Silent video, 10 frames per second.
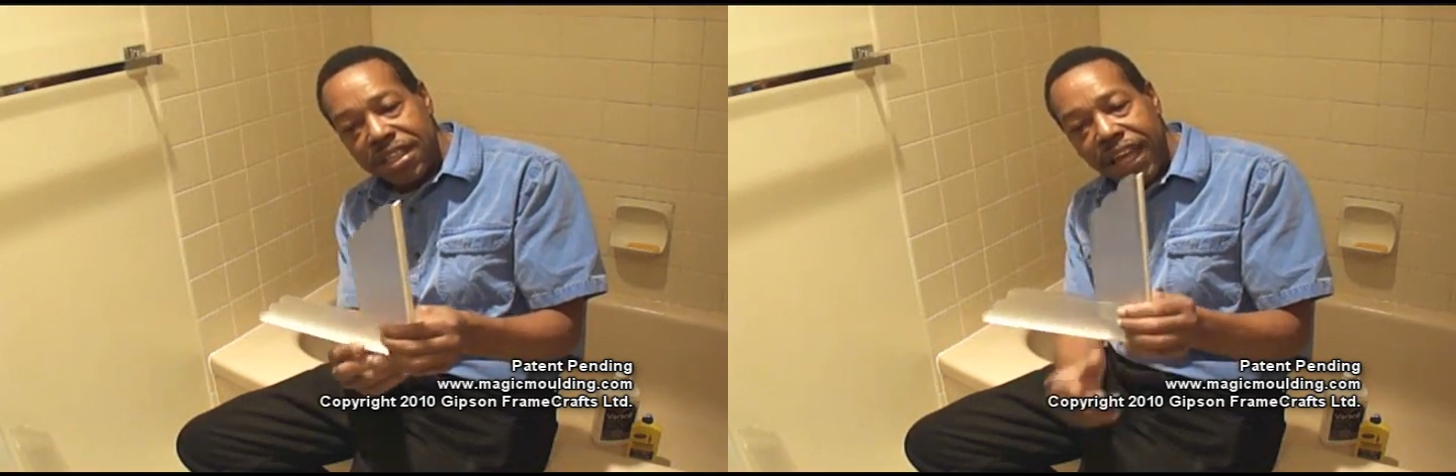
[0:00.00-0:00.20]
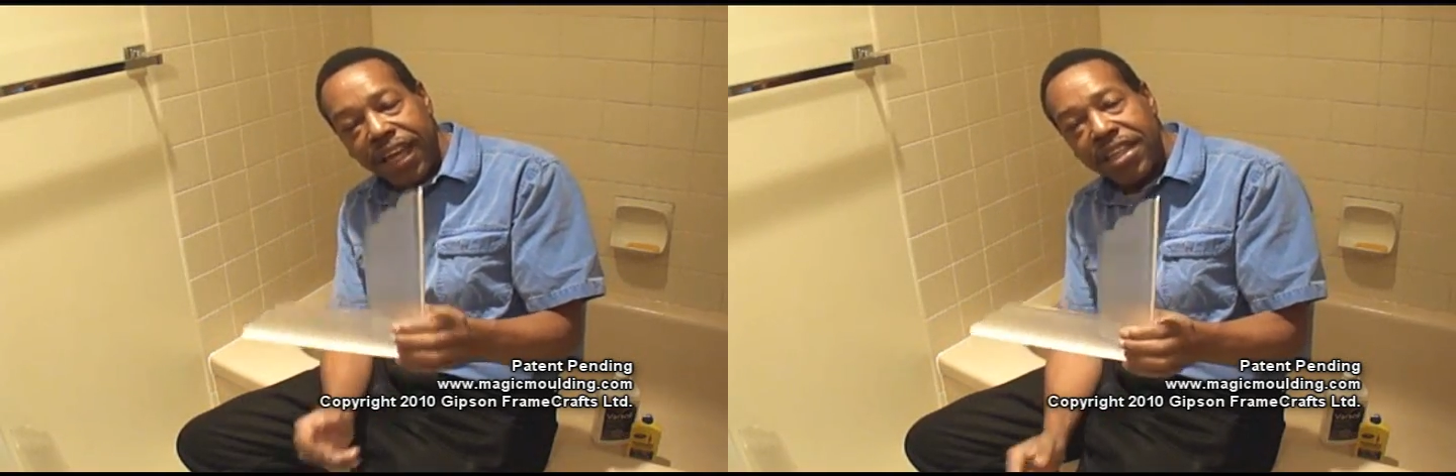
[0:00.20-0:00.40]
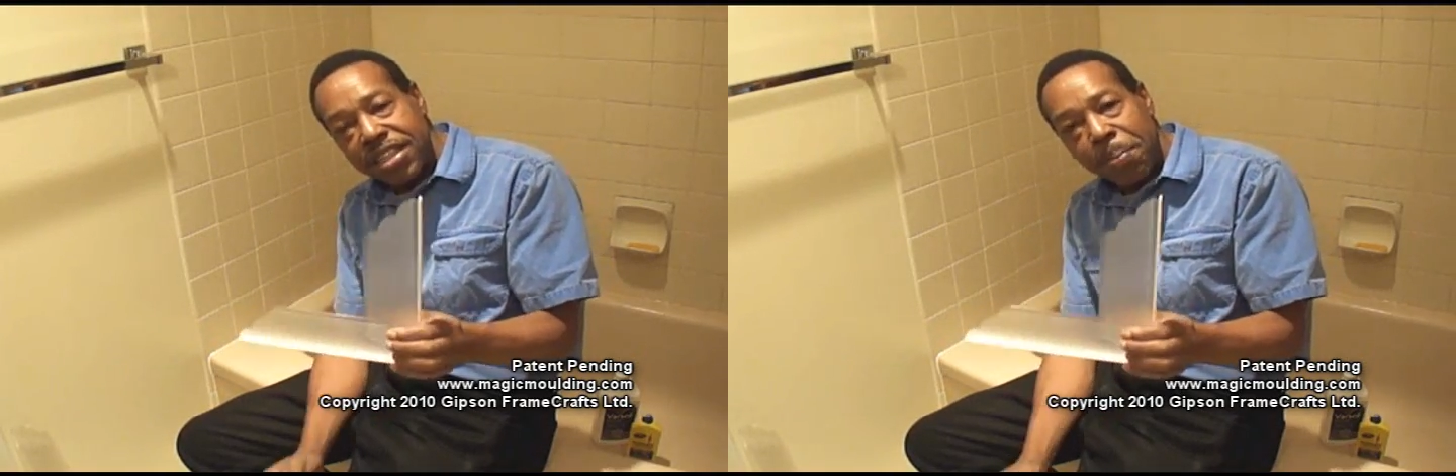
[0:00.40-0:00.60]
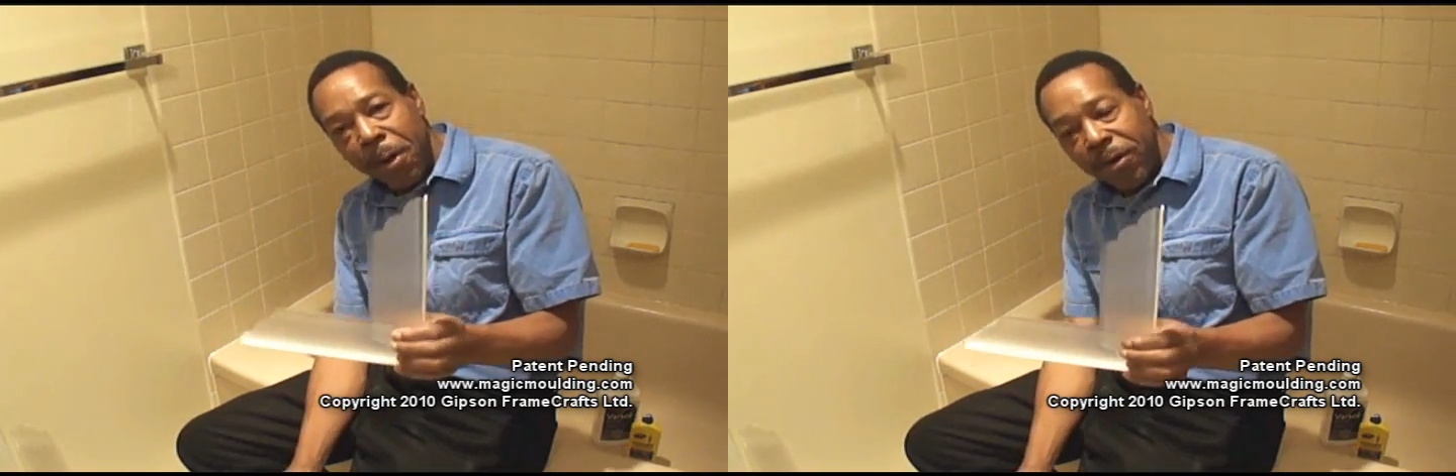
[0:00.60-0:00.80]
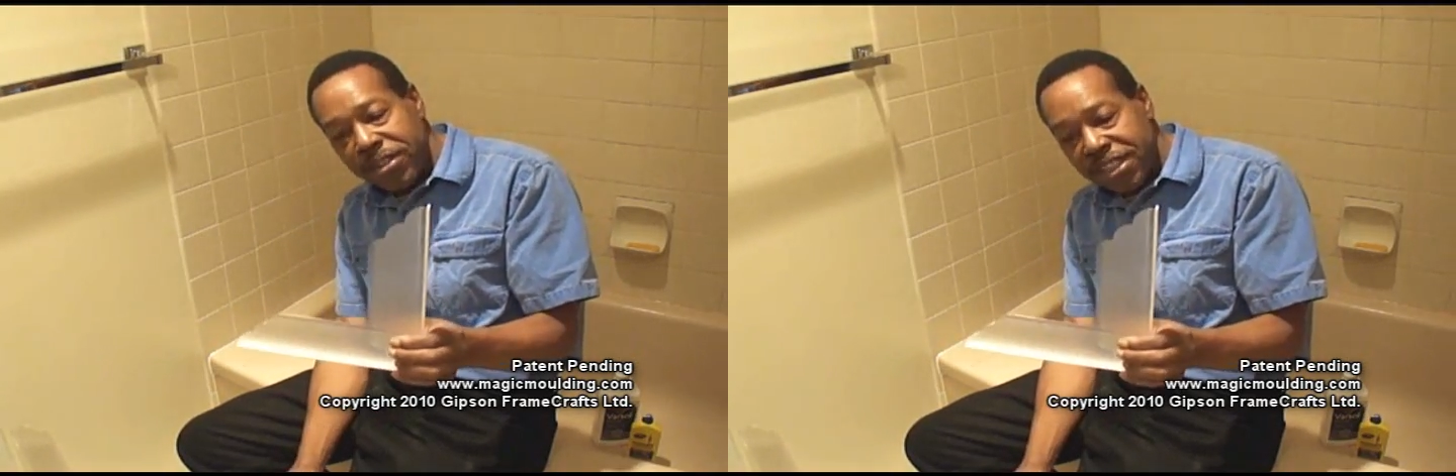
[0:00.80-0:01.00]
like it's
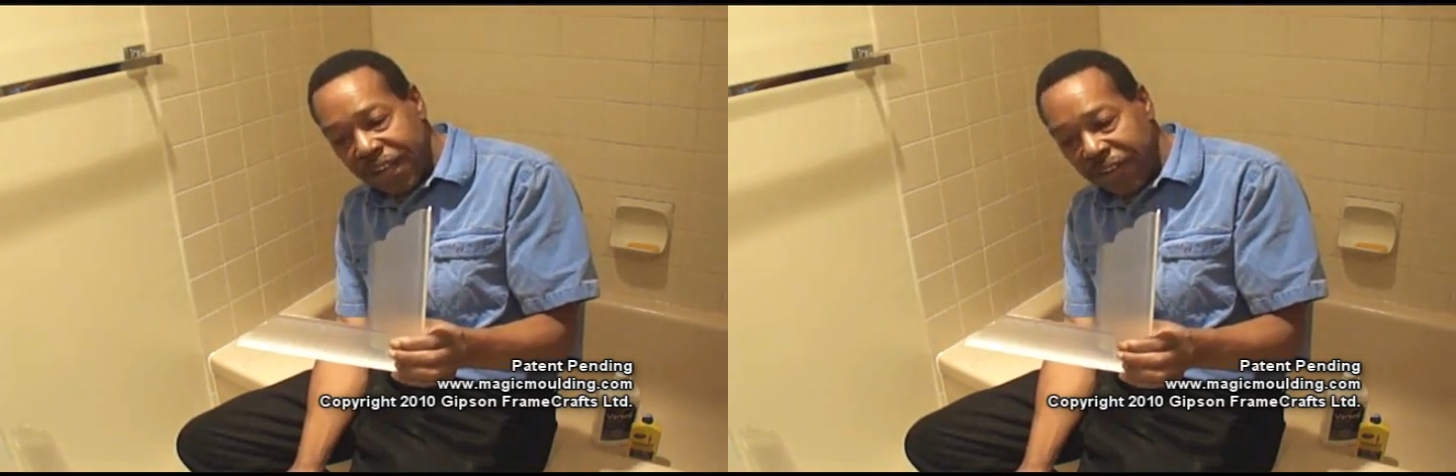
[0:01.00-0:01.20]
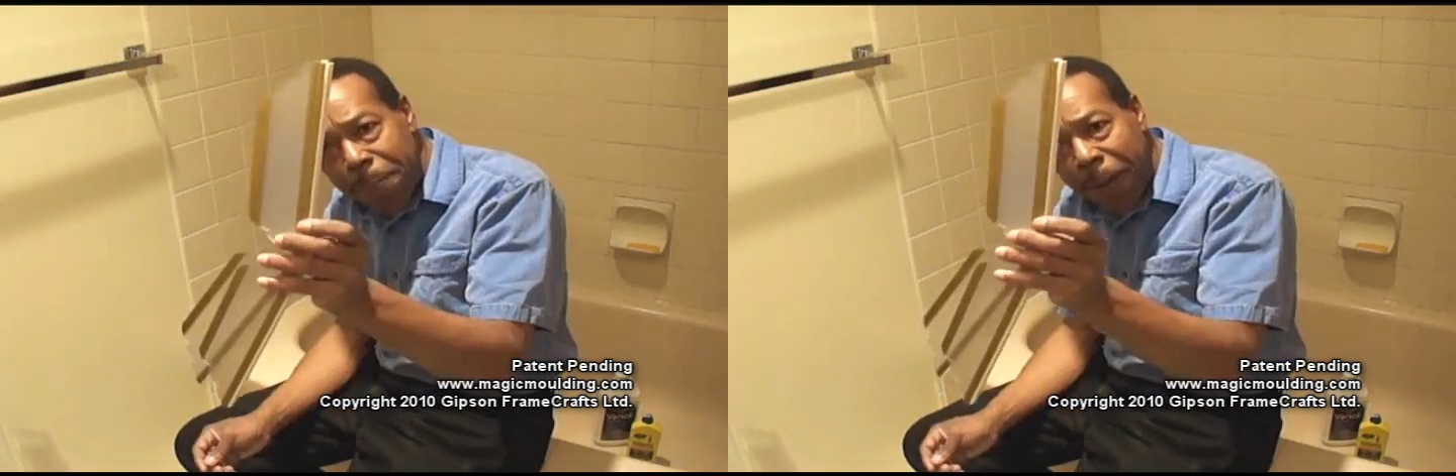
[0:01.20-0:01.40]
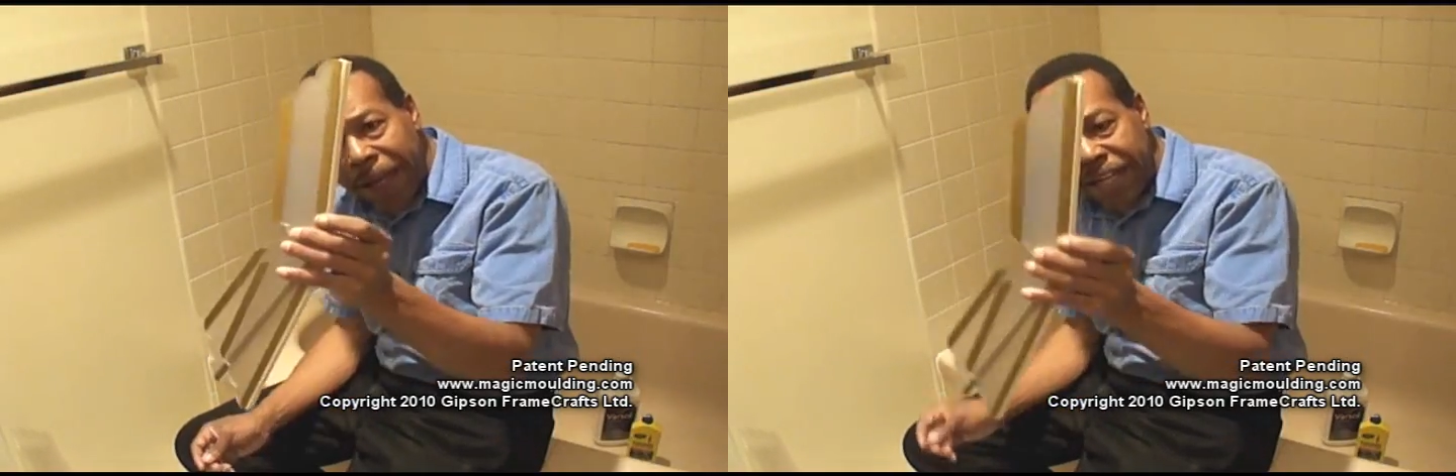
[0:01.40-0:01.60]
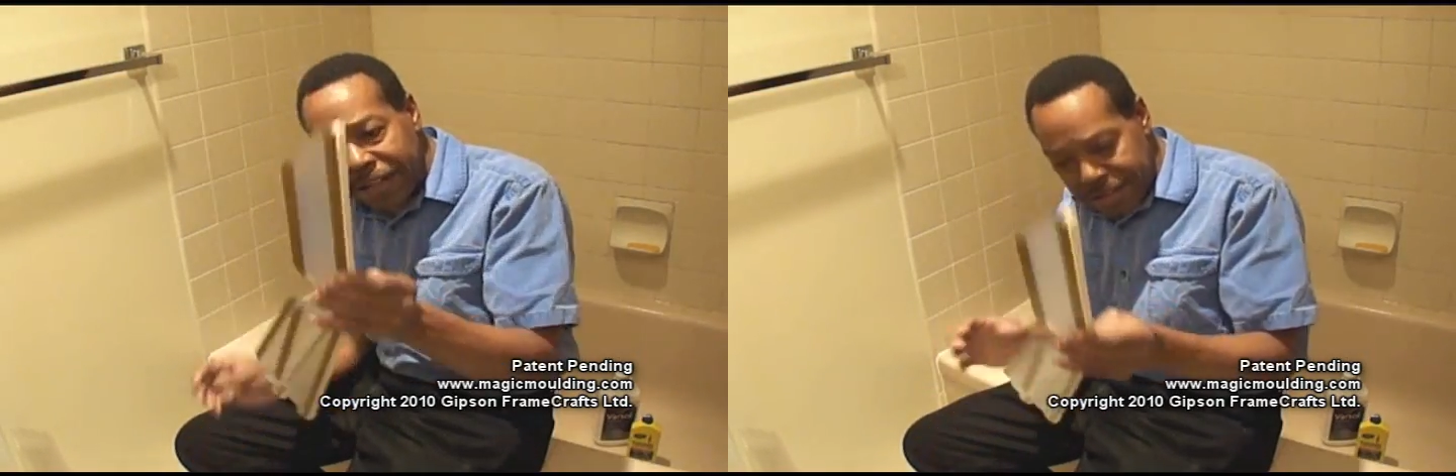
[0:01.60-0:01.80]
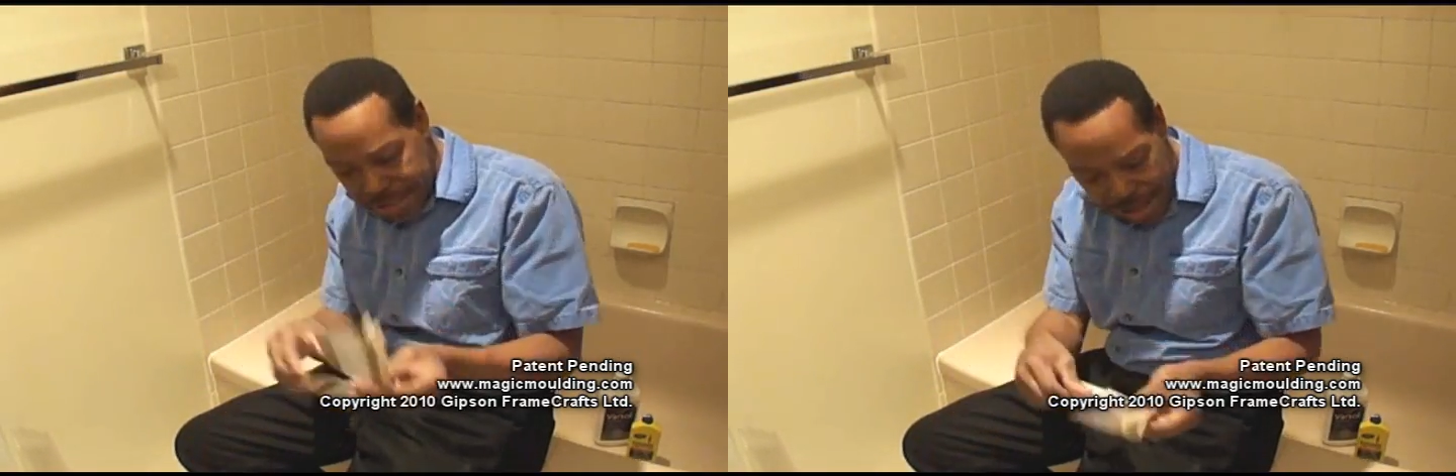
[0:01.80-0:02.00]
supposed to. I painted